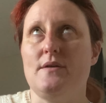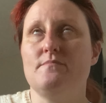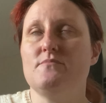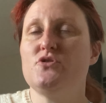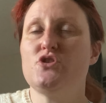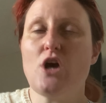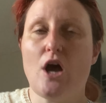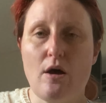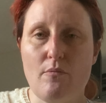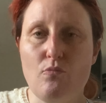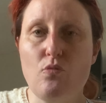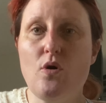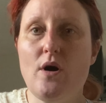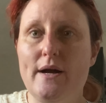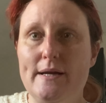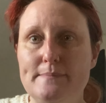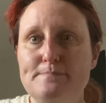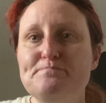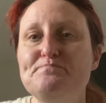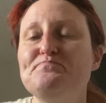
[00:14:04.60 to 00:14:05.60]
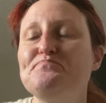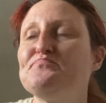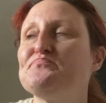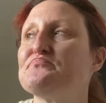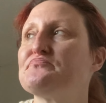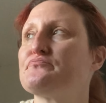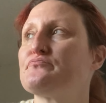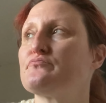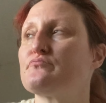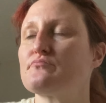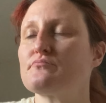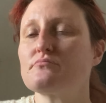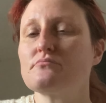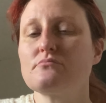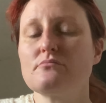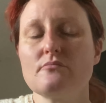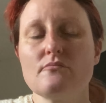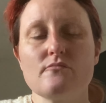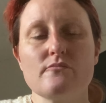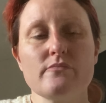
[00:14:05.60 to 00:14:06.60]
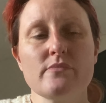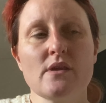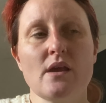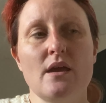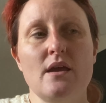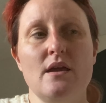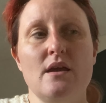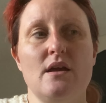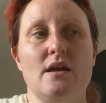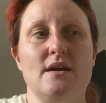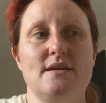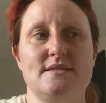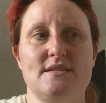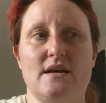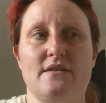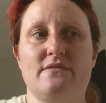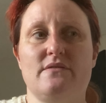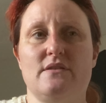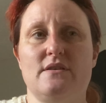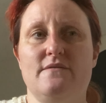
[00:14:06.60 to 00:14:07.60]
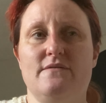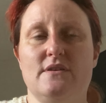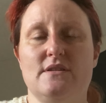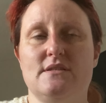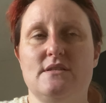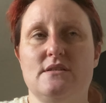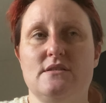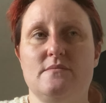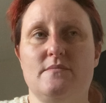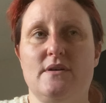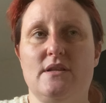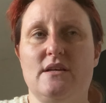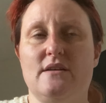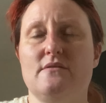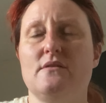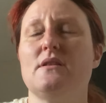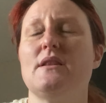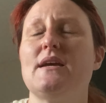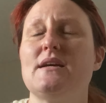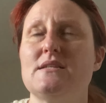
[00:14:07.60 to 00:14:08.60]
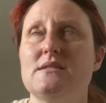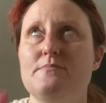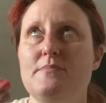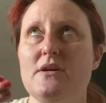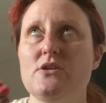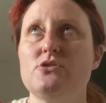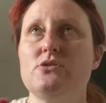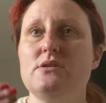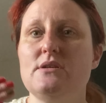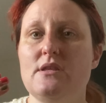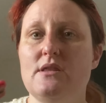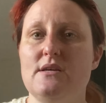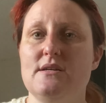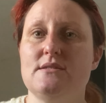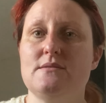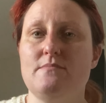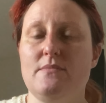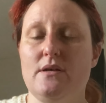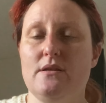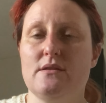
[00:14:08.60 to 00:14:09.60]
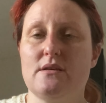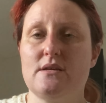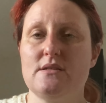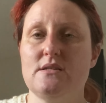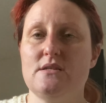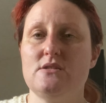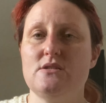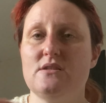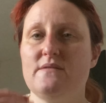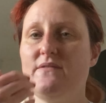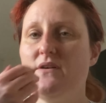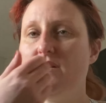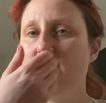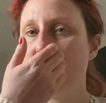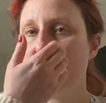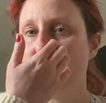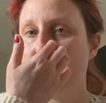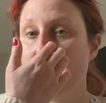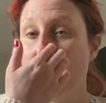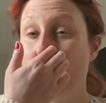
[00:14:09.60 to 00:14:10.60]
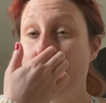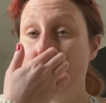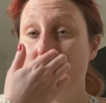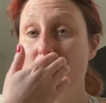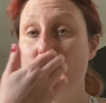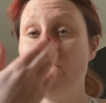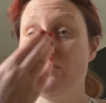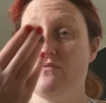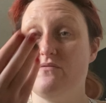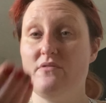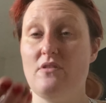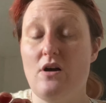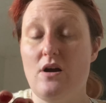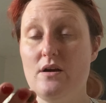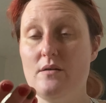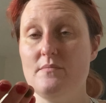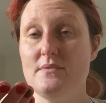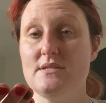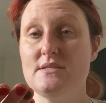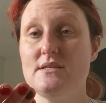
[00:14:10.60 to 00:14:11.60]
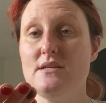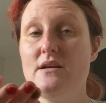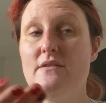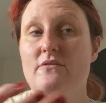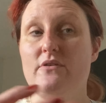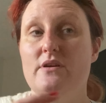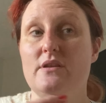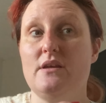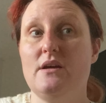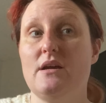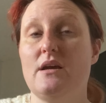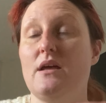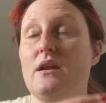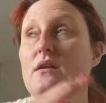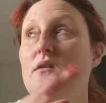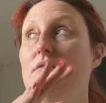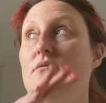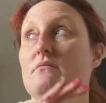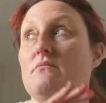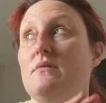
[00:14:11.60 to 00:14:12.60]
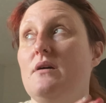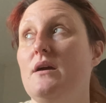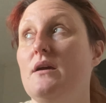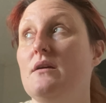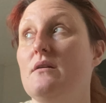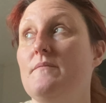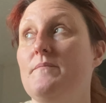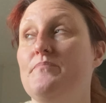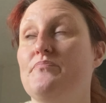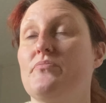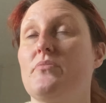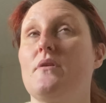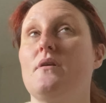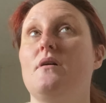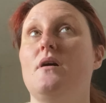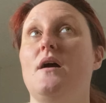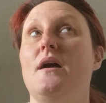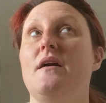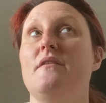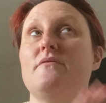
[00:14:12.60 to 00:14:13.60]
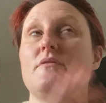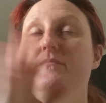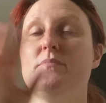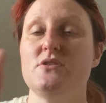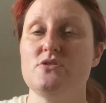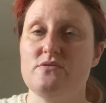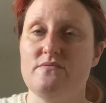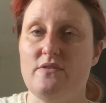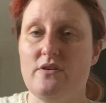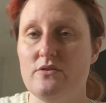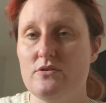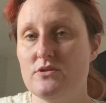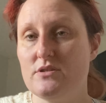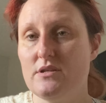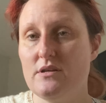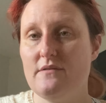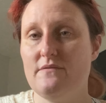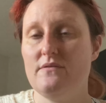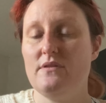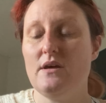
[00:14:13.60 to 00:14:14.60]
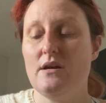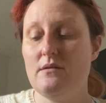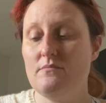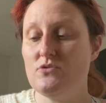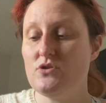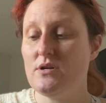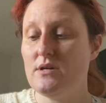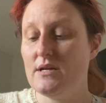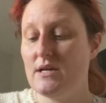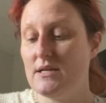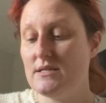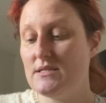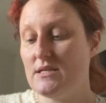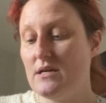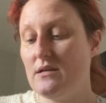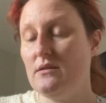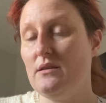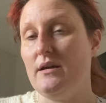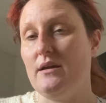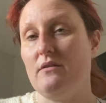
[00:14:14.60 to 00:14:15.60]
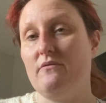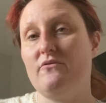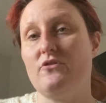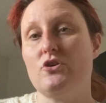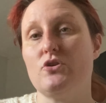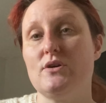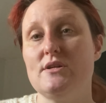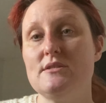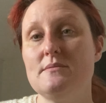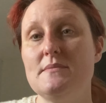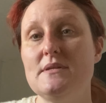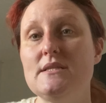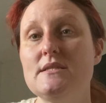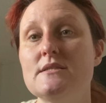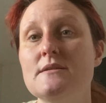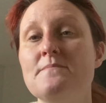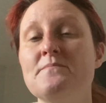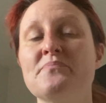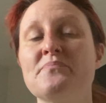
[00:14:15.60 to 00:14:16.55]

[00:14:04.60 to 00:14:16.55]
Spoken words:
Job 1. It definitely fits into my life, like especially this month, because I just find it's really busy with Vlogmas and everything, and like I have a bunch of other stuff that I'm trying to get done like for Christmas.